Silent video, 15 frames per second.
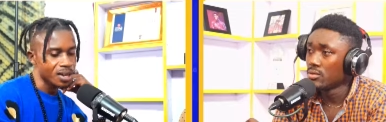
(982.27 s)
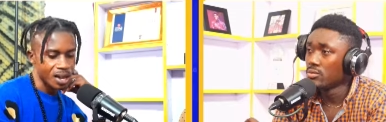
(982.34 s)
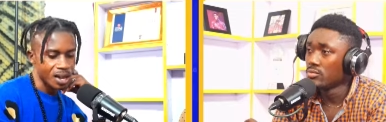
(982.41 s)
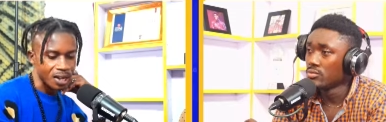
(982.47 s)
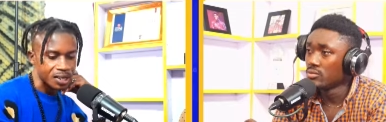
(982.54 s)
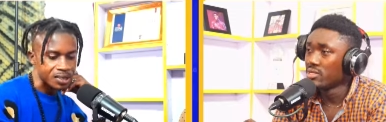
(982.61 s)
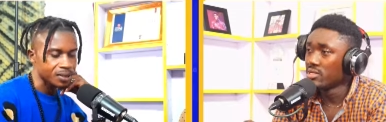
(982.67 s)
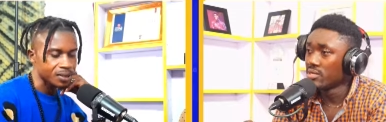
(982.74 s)

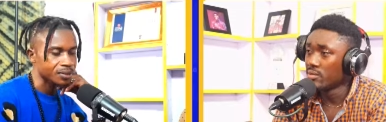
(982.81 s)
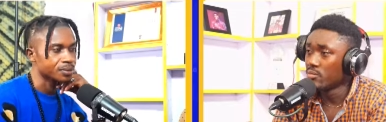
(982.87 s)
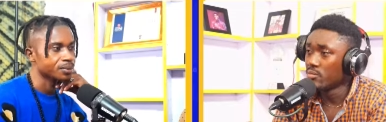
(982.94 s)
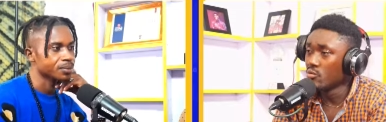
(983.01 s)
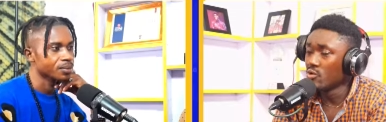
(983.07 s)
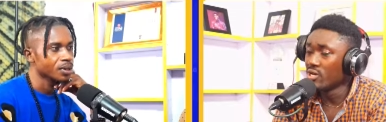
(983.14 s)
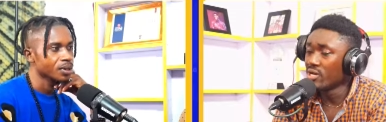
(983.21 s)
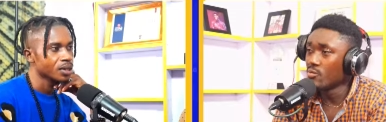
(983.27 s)
Speaker 1: akasa.
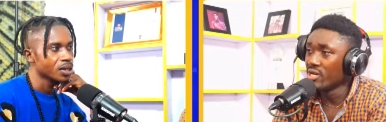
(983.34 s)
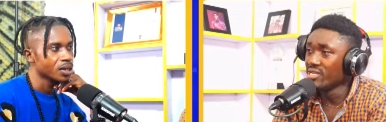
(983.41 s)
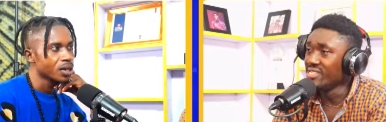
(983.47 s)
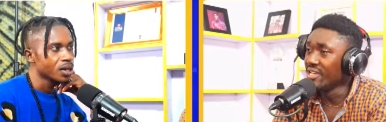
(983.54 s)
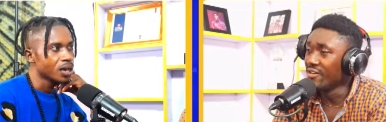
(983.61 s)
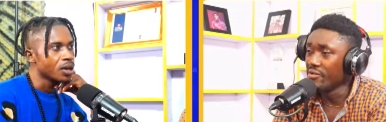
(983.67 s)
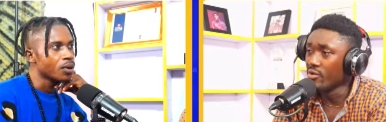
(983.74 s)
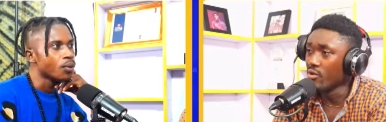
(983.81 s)
Mo ye
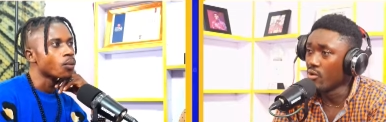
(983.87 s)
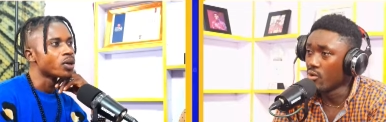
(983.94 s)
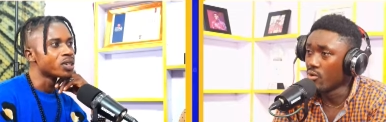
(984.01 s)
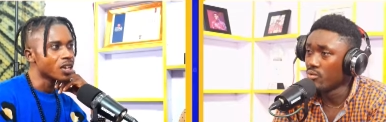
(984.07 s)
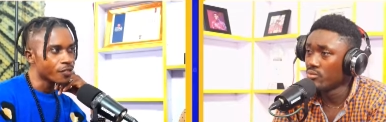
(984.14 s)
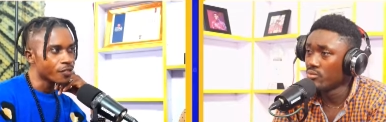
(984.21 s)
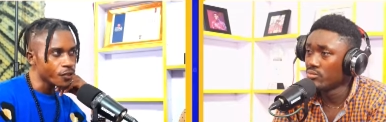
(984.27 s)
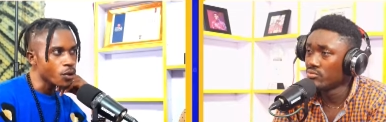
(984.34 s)
free
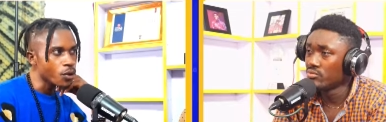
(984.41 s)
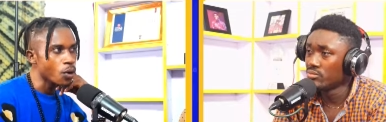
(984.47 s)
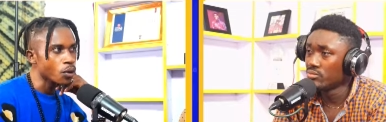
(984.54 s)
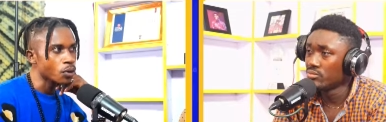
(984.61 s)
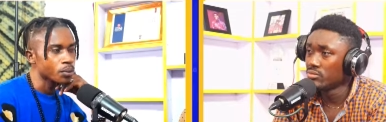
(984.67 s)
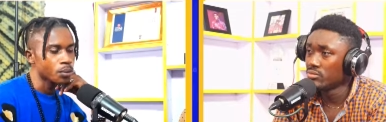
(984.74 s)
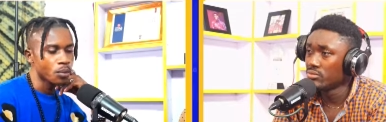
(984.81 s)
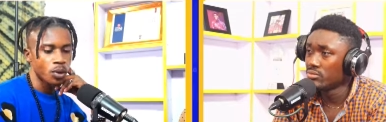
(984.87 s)
ho.
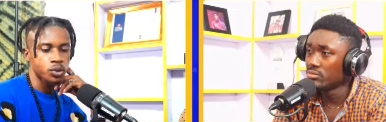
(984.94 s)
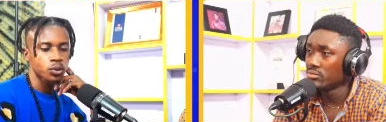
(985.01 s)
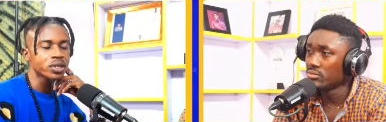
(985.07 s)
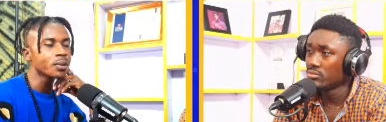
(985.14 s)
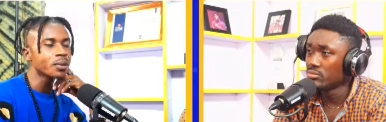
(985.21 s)
Because we